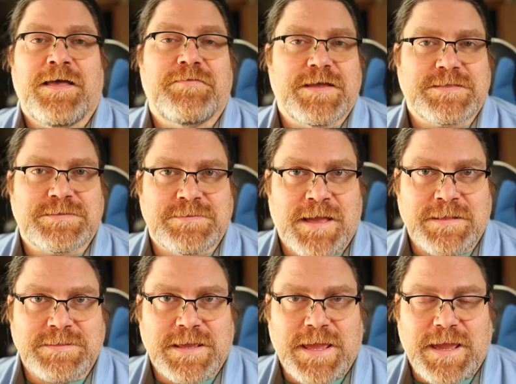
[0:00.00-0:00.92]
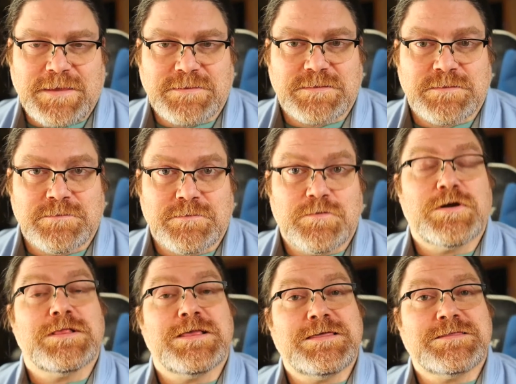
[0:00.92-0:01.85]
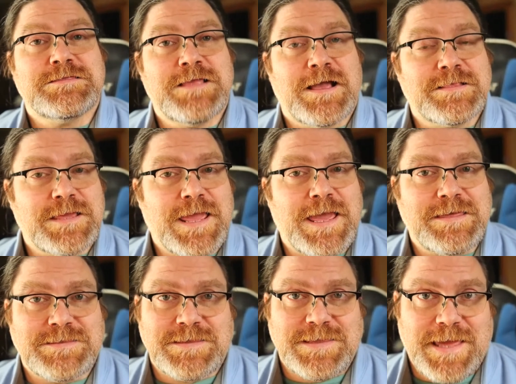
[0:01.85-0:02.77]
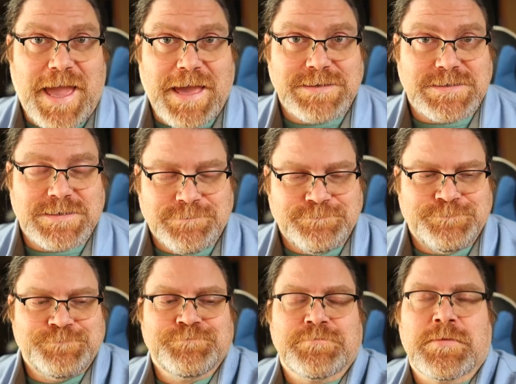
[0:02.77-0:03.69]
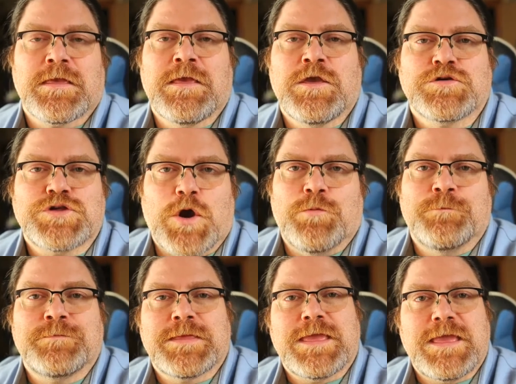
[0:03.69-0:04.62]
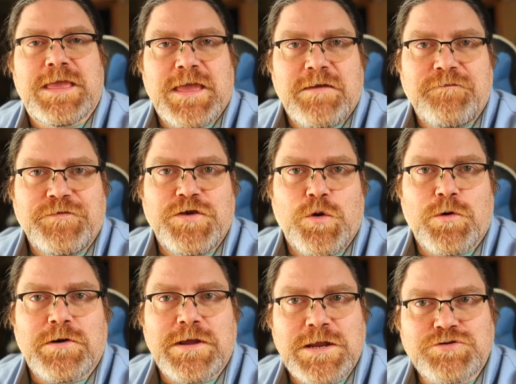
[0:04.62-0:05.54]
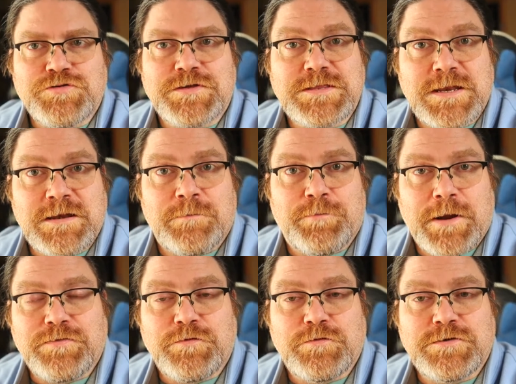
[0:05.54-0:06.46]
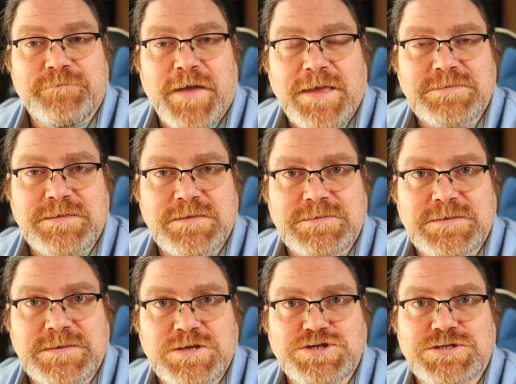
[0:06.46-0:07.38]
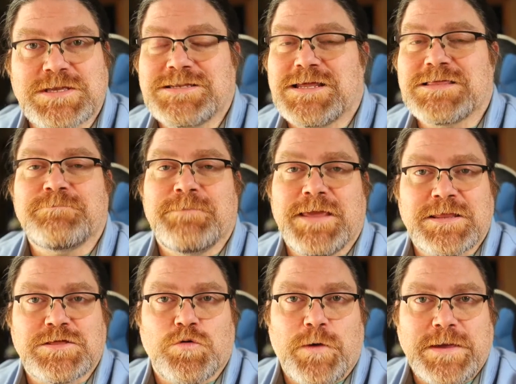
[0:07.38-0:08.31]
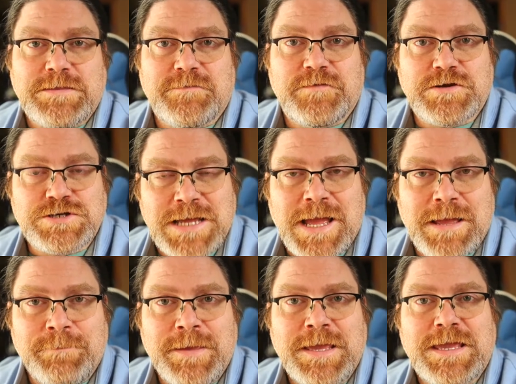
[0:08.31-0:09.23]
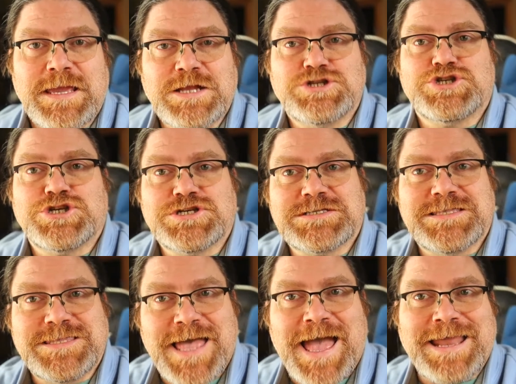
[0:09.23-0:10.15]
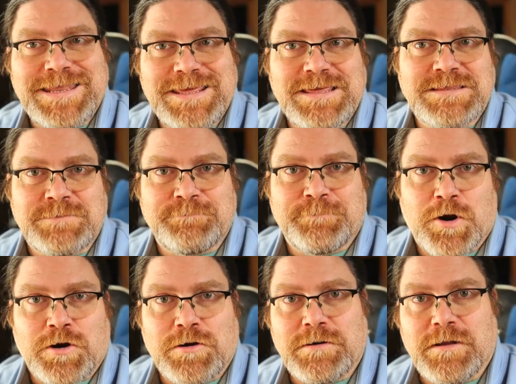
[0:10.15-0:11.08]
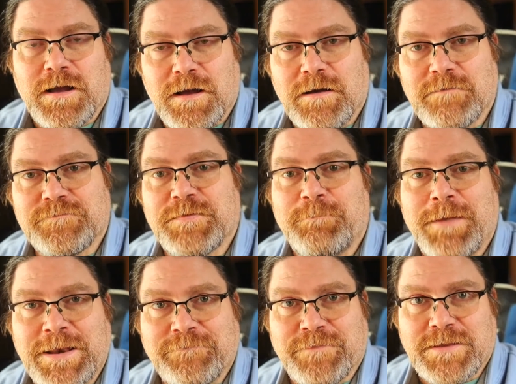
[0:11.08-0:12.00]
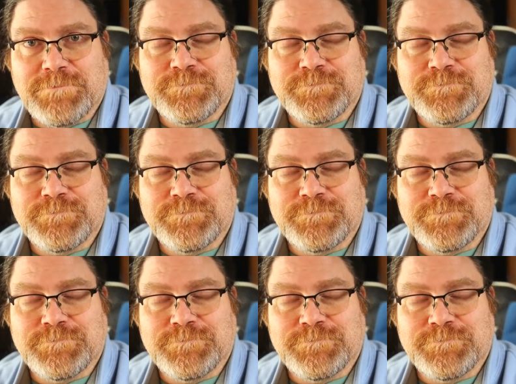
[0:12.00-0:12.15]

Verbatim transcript: That's not the case, or at least not the case yet. So if you are interested in a breakthrough device designation, that doesn't mean it's a waste of your time. It's just that isn't part of the benefit.